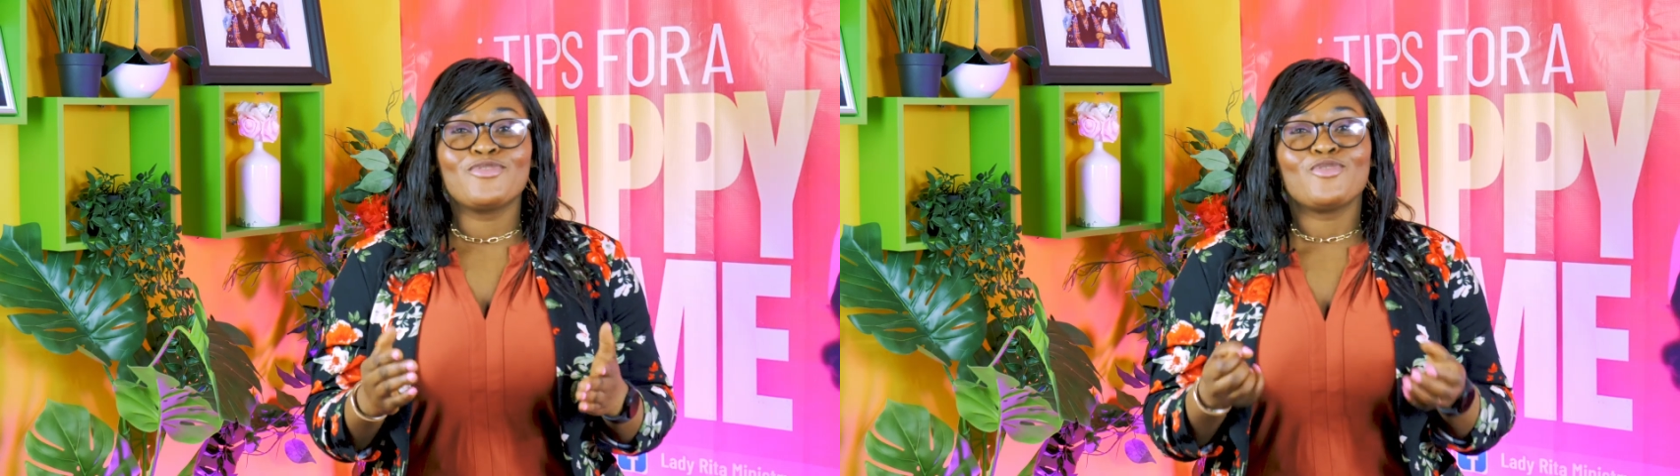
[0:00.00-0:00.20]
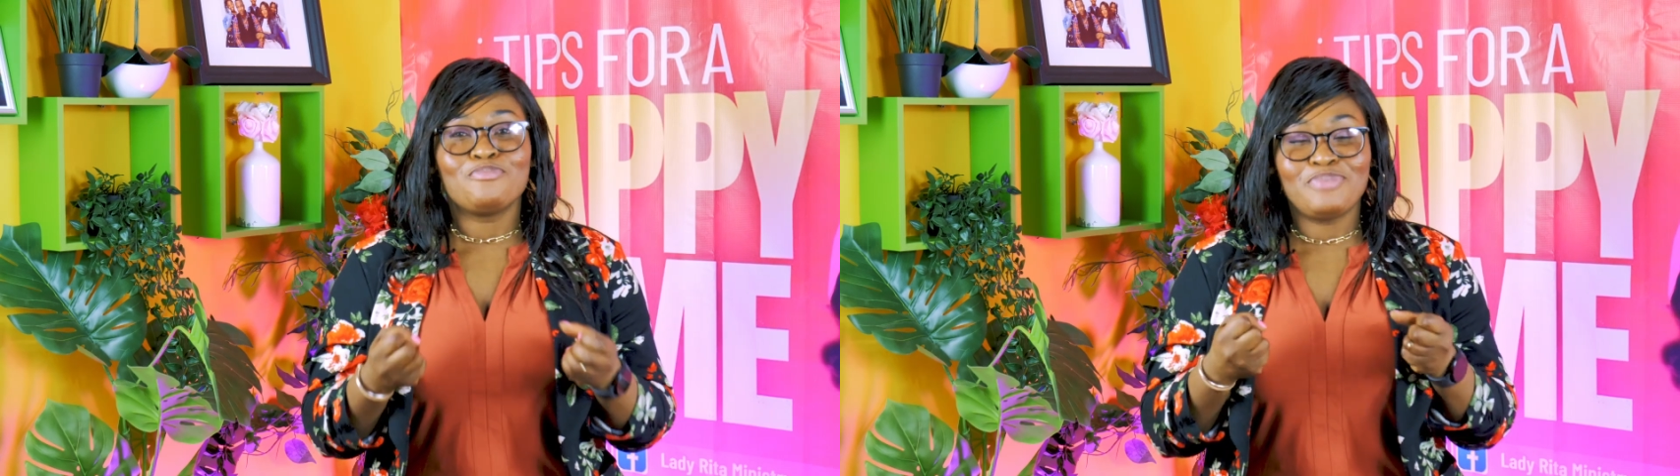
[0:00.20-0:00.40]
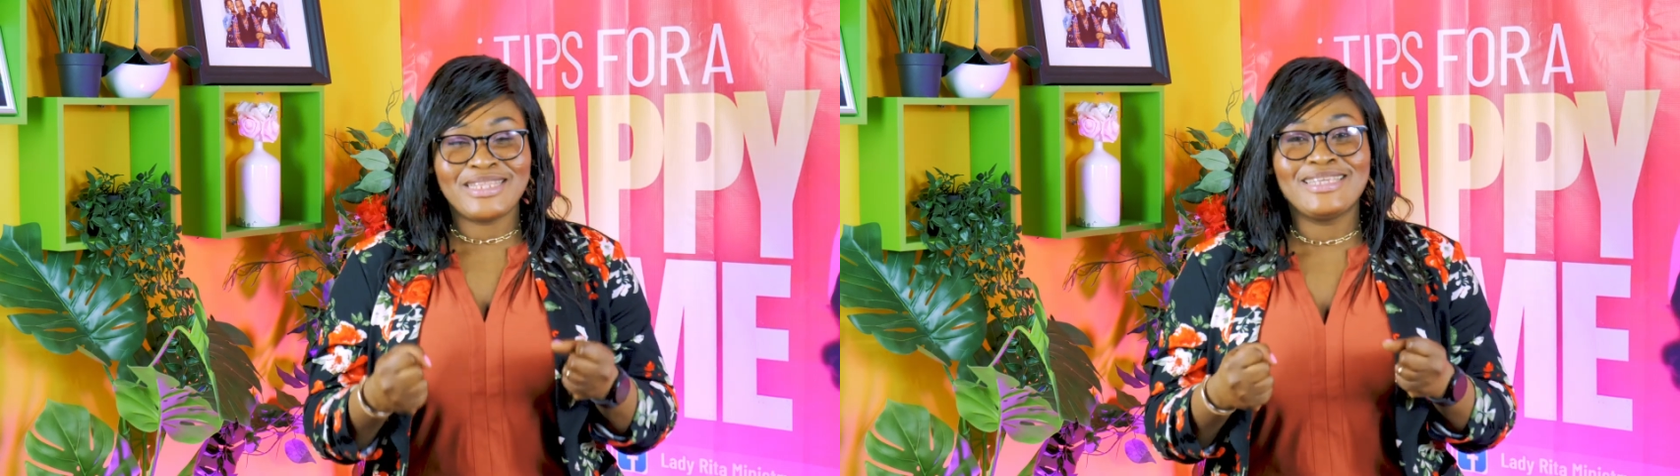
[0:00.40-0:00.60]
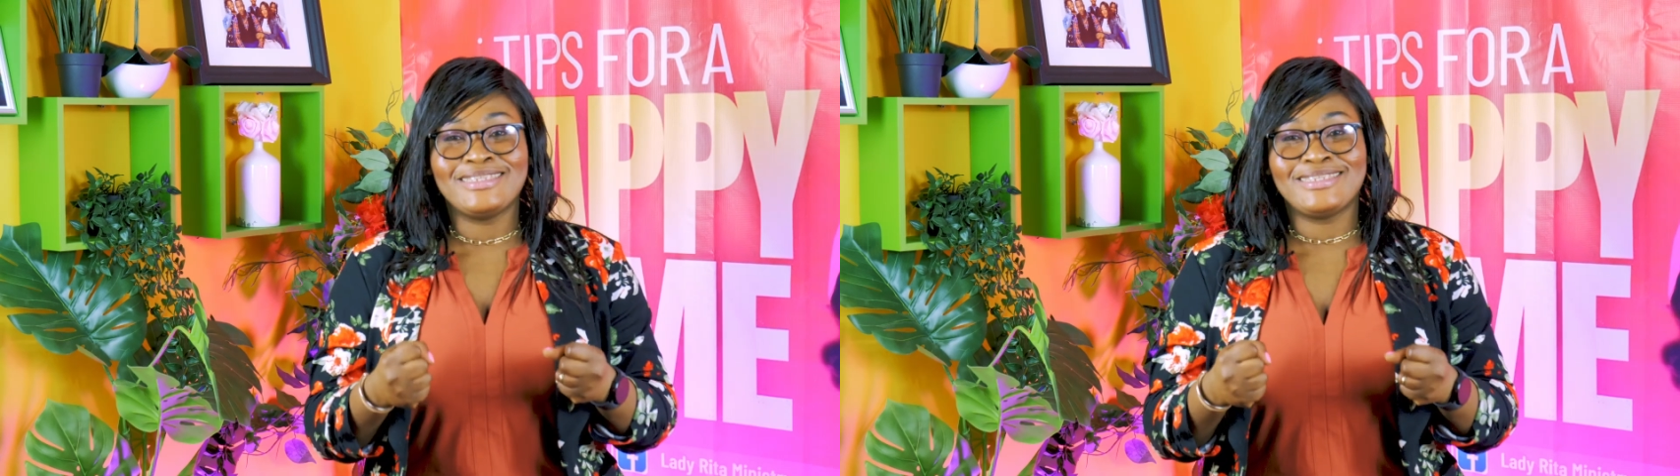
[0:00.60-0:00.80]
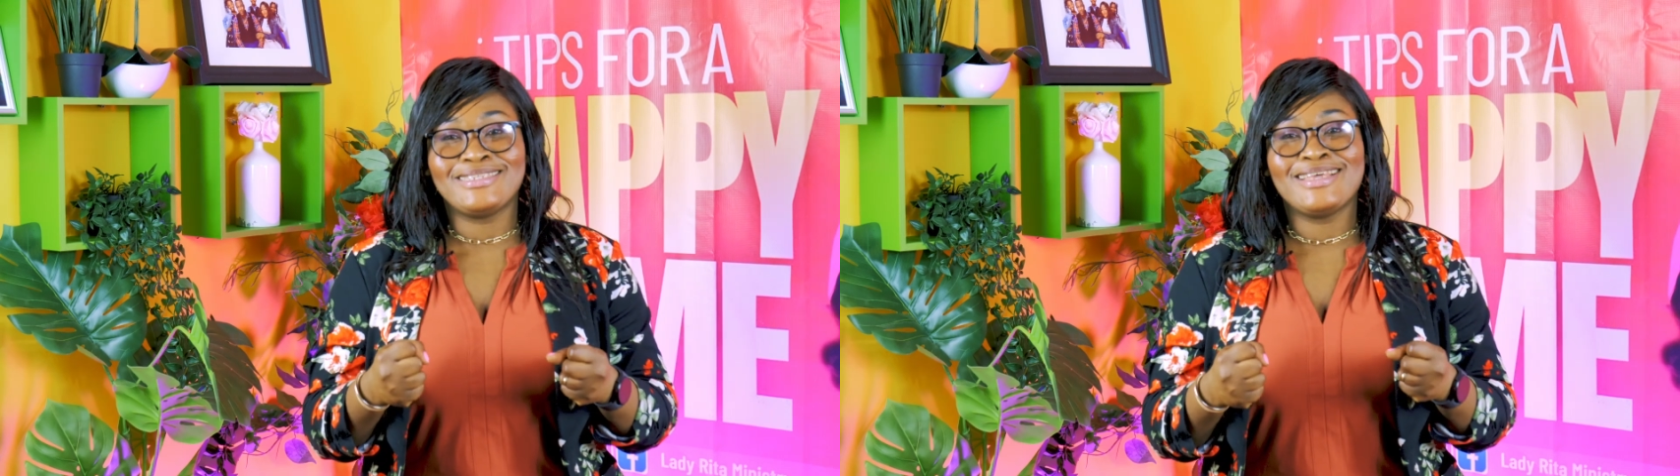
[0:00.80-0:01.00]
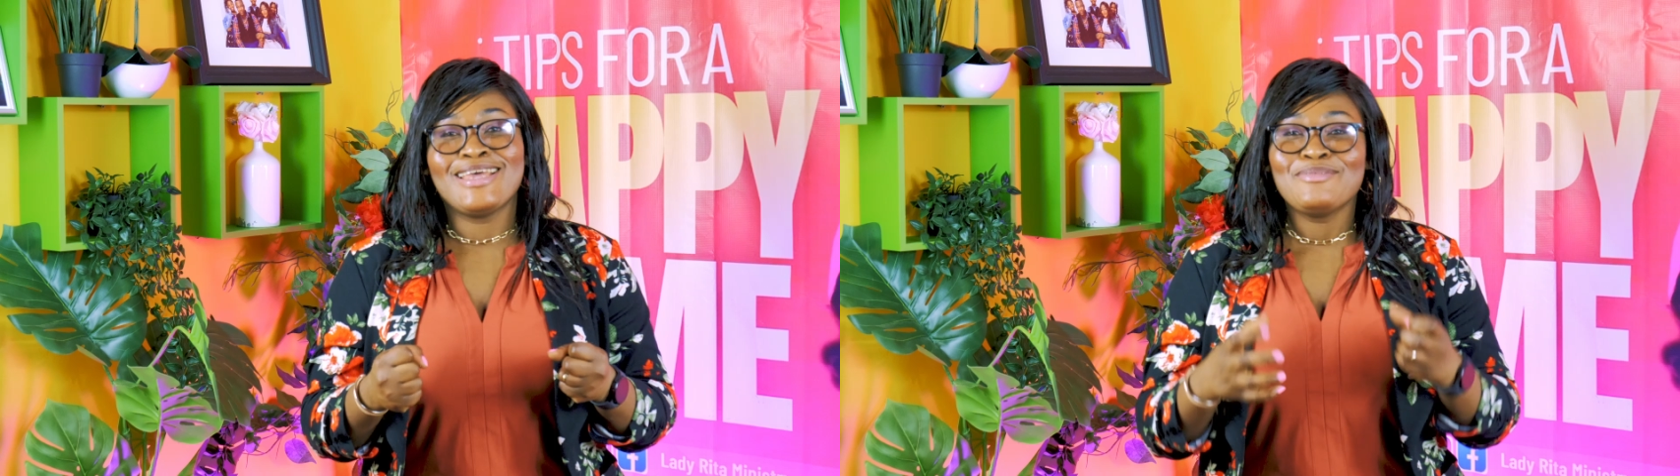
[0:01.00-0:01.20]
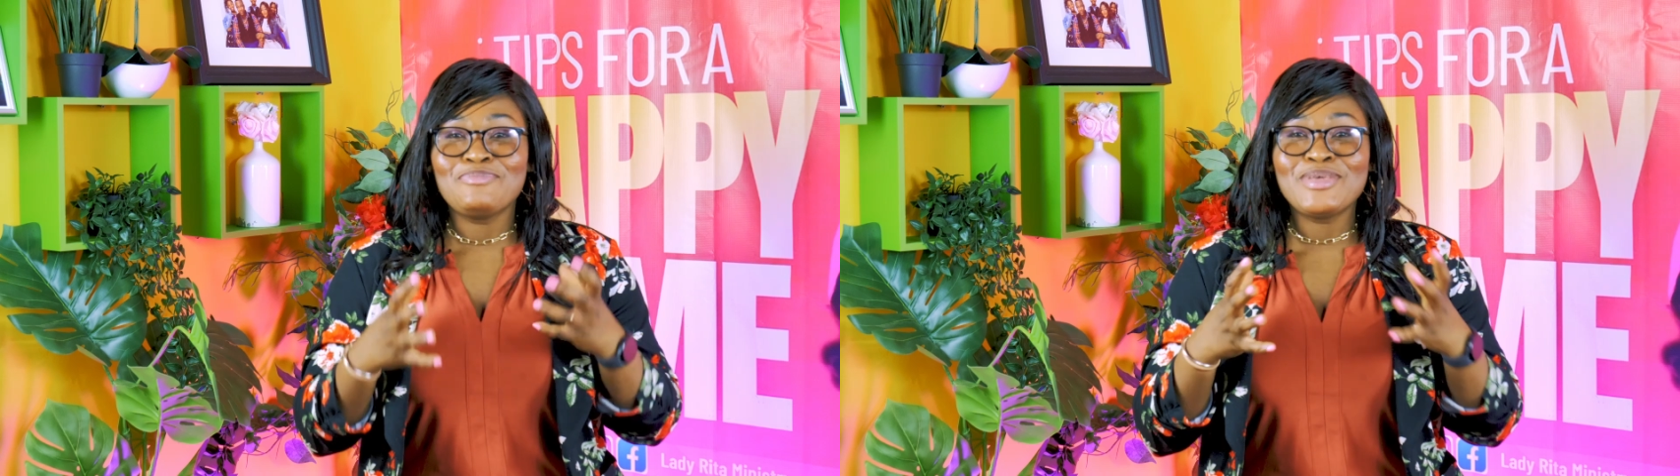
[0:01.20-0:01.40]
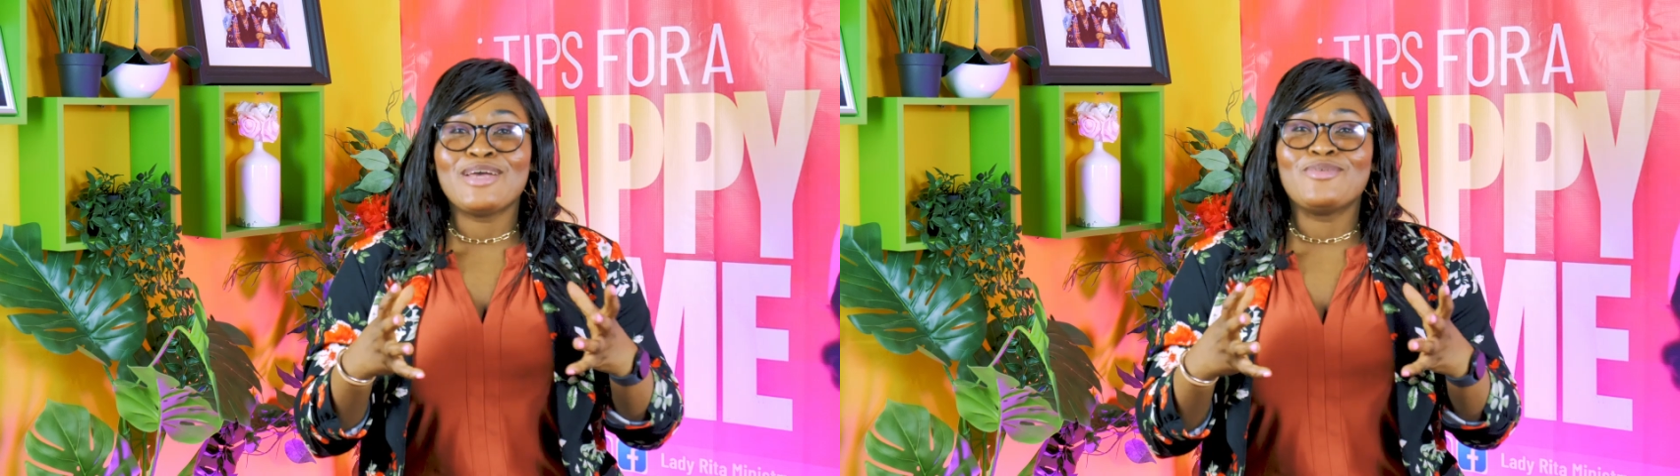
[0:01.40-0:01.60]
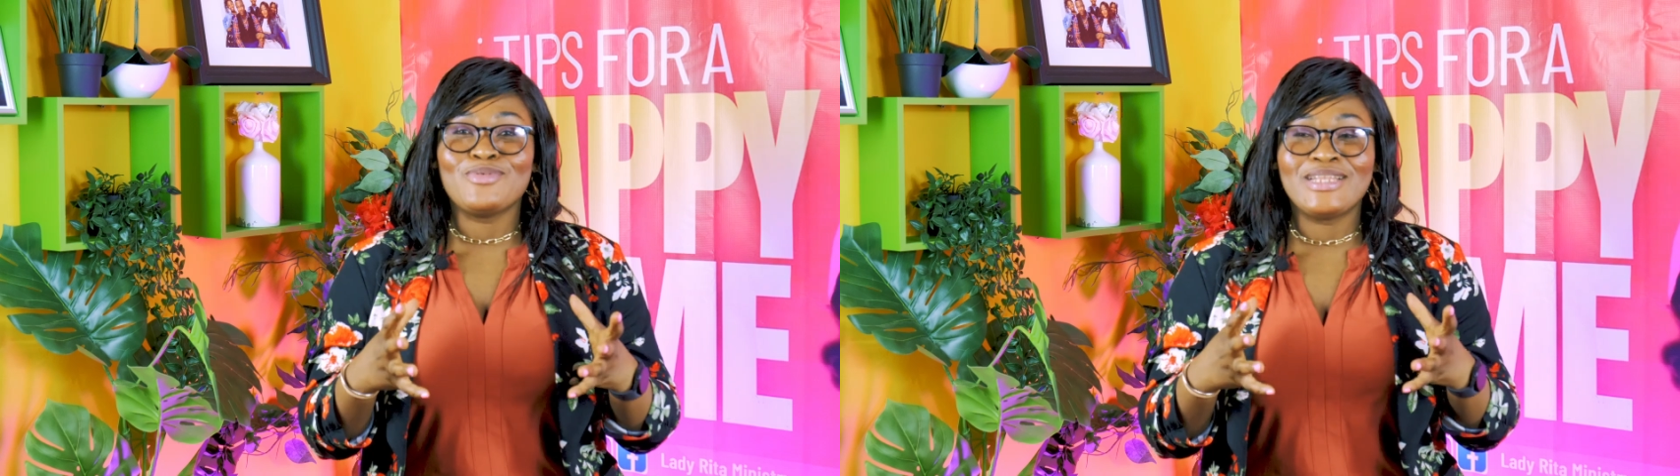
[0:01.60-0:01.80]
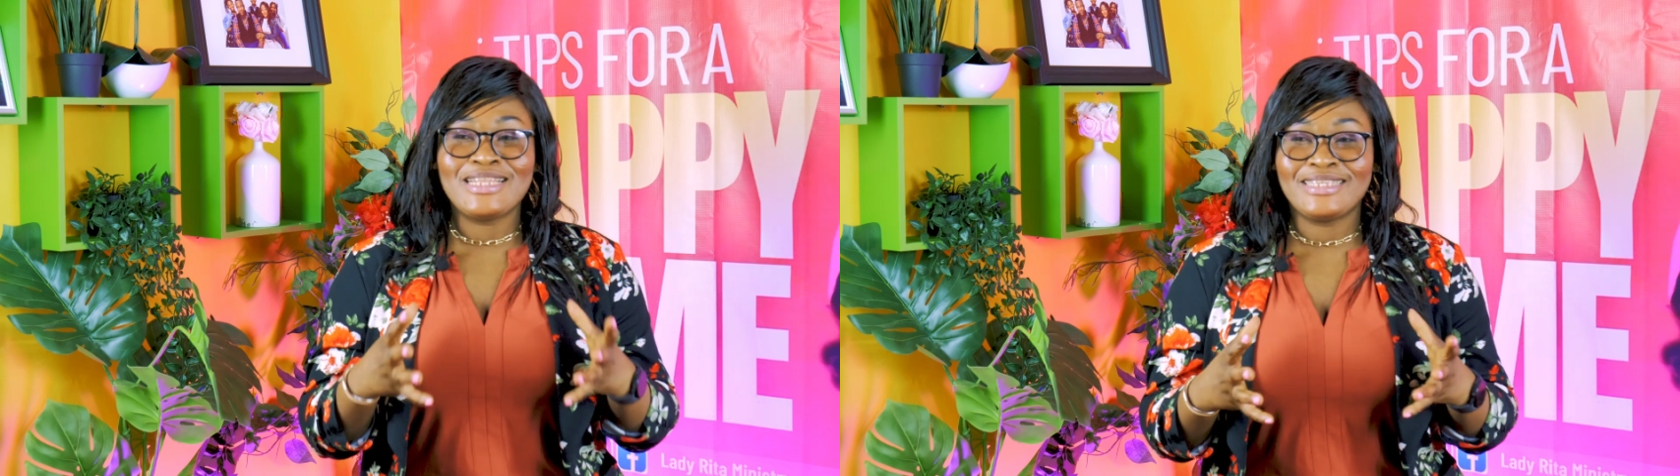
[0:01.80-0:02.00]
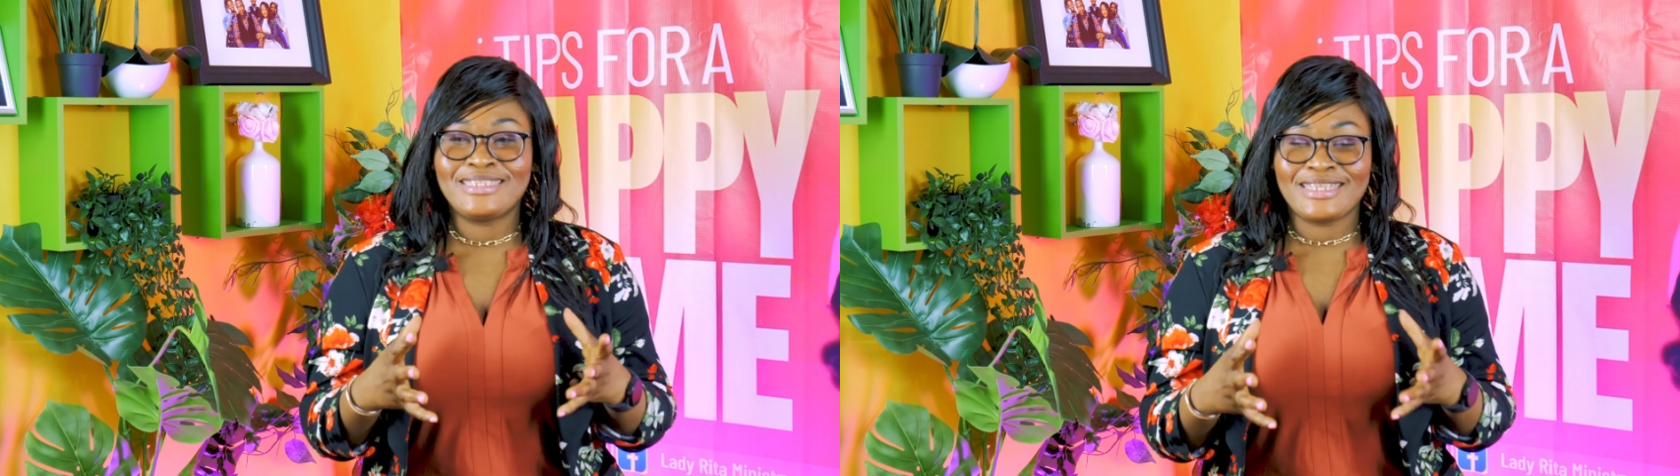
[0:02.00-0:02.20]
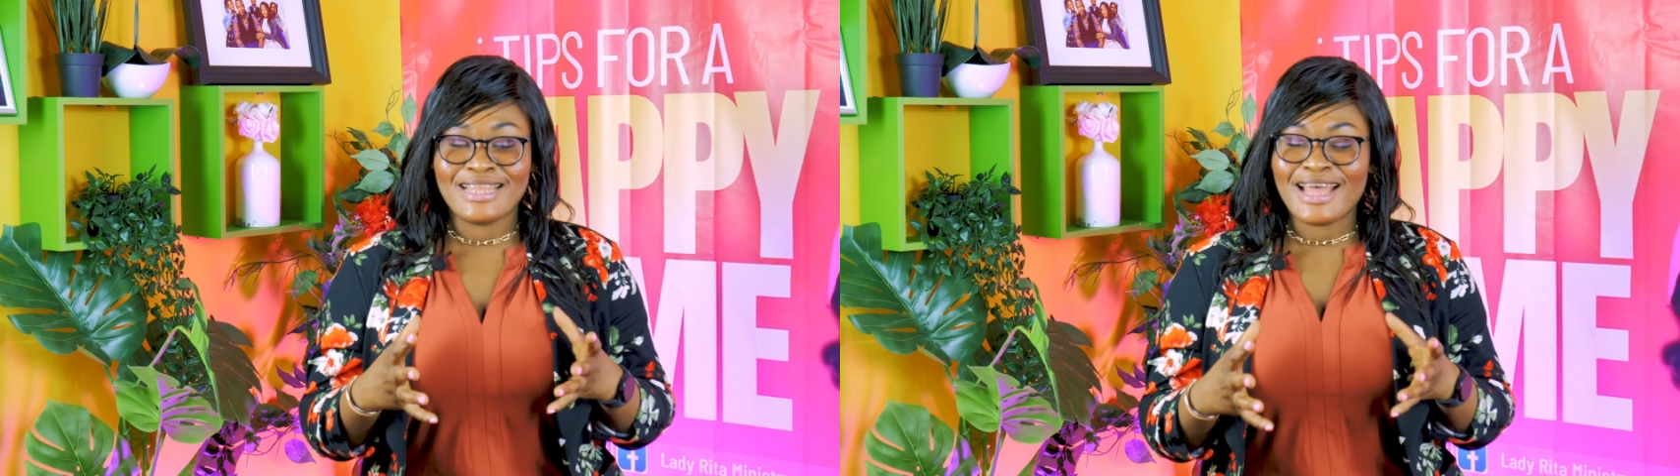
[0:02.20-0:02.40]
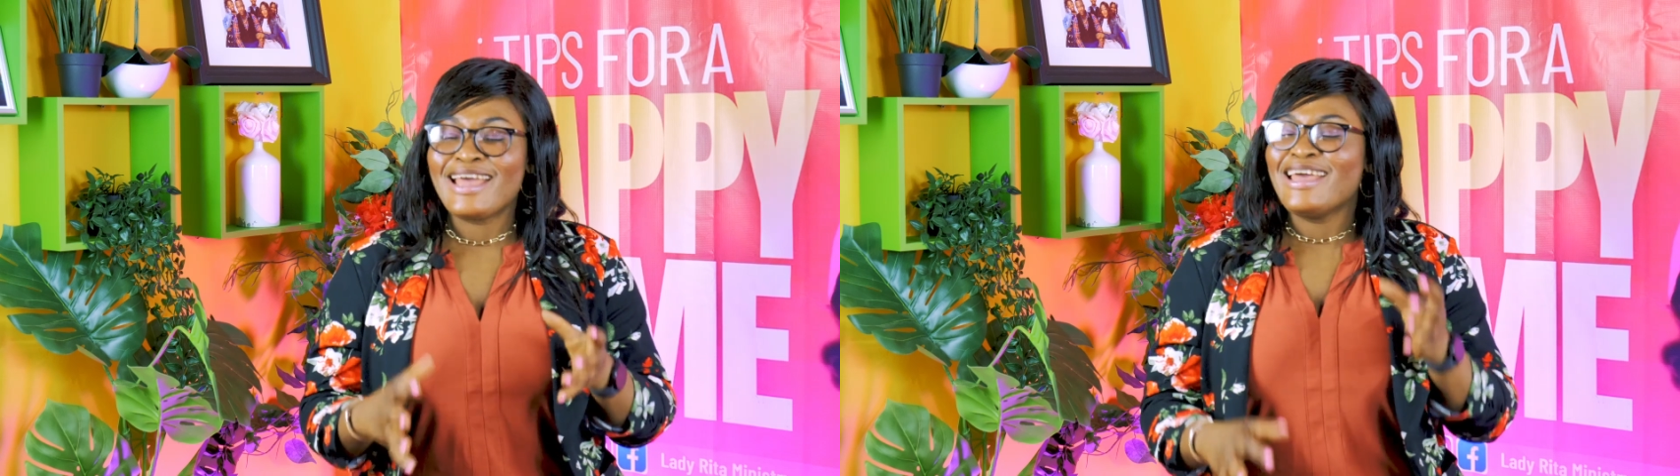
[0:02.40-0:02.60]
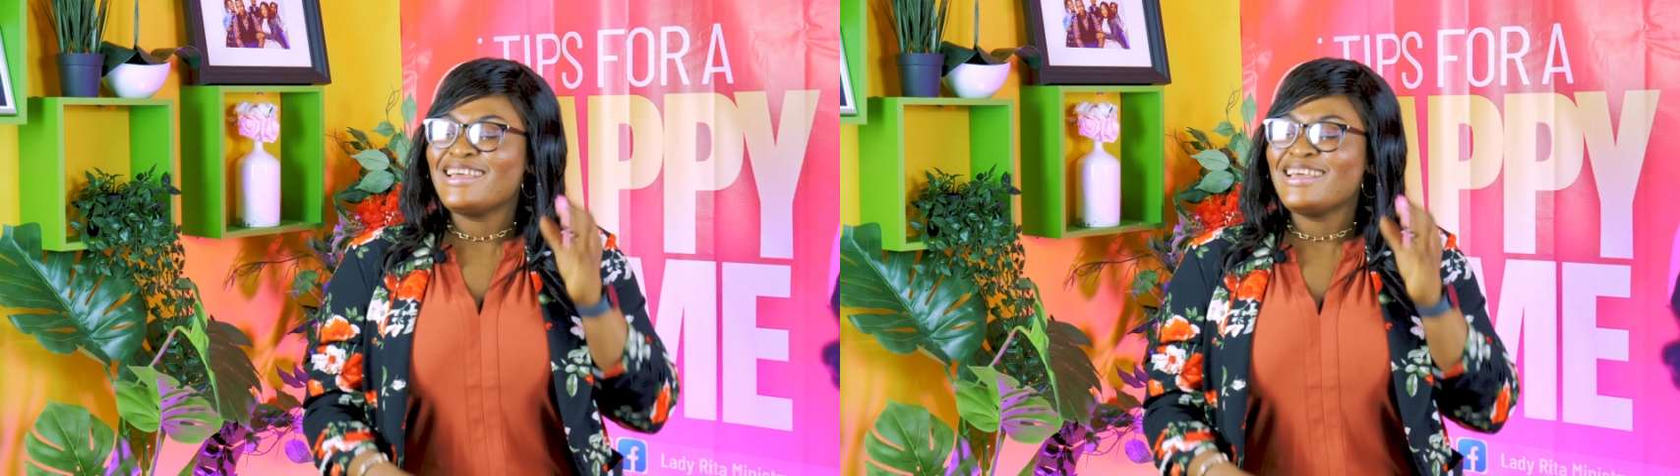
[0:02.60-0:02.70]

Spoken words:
So please, be a good listener.